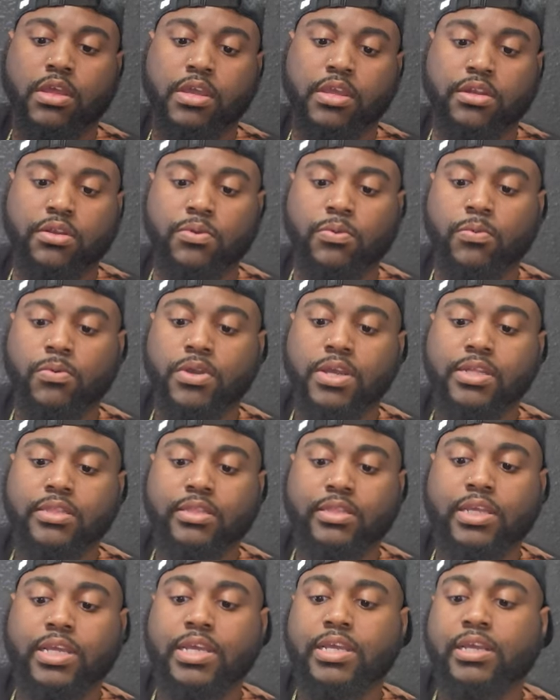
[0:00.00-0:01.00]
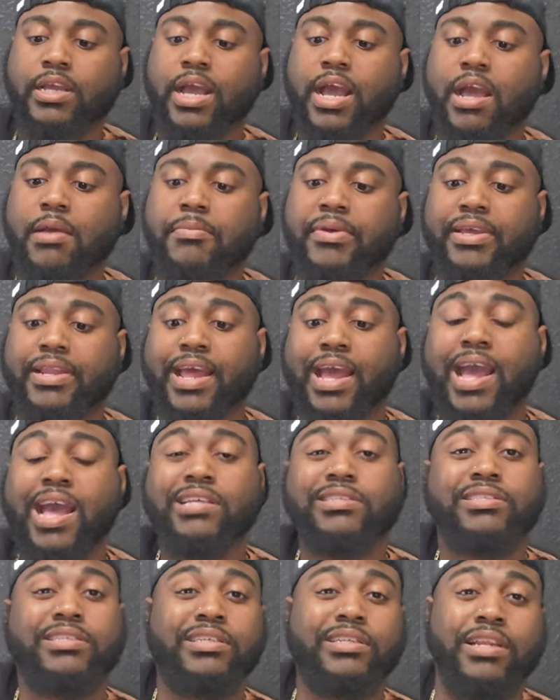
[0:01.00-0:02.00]
And the one thing I've been
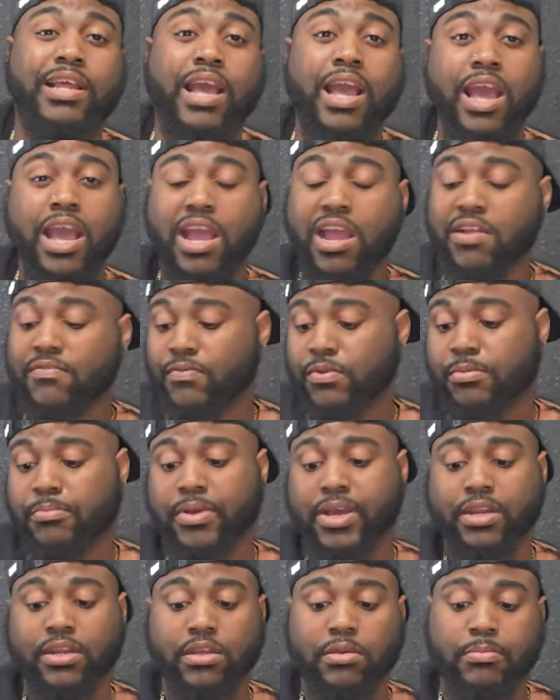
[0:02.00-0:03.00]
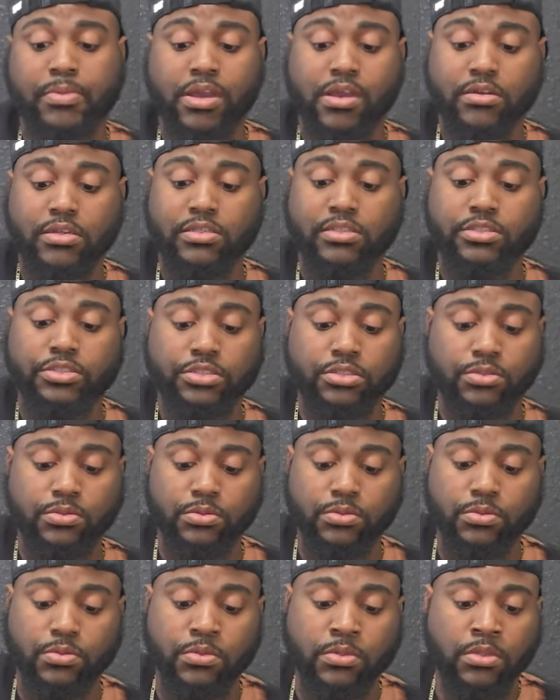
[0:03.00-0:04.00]
asking everybody about this
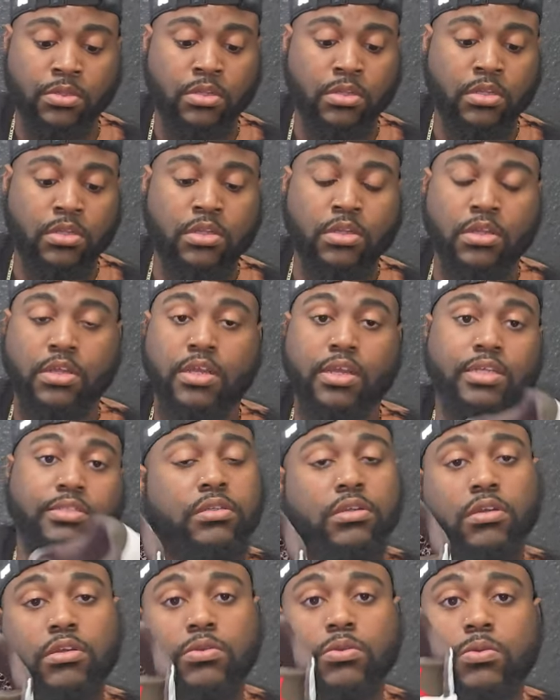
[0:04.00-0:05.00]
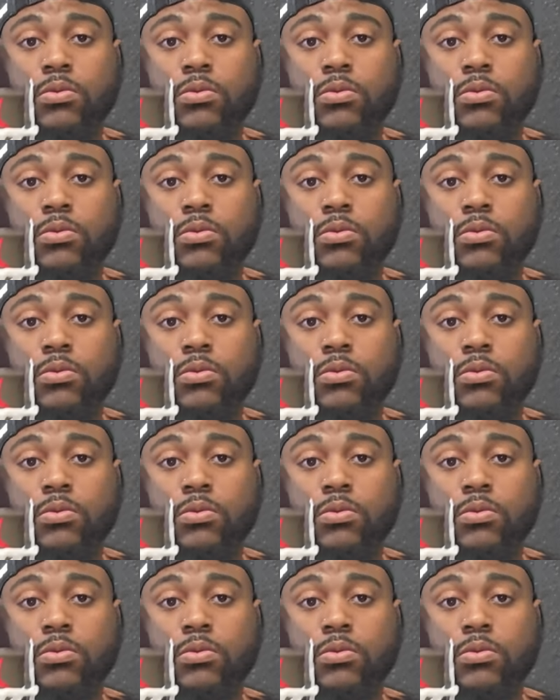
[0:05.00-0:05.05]
shoe, on